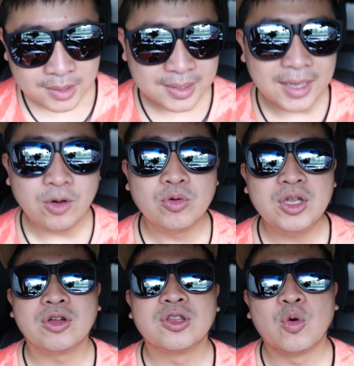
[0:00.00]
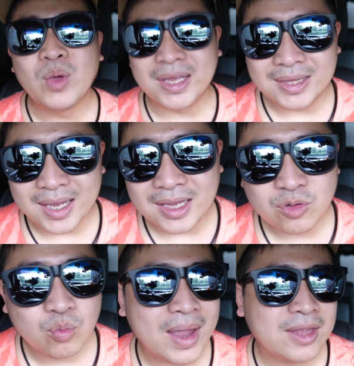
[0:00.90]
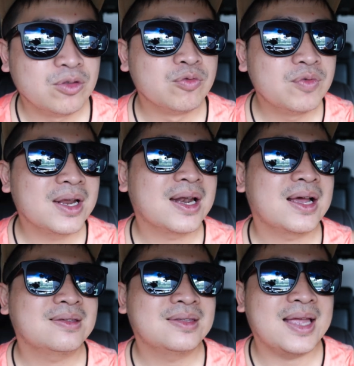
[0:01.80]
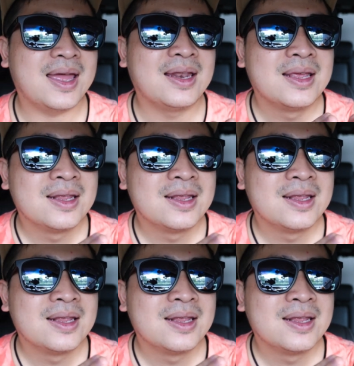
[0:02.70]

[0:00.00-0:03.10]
Then only on the weekdays when you realize that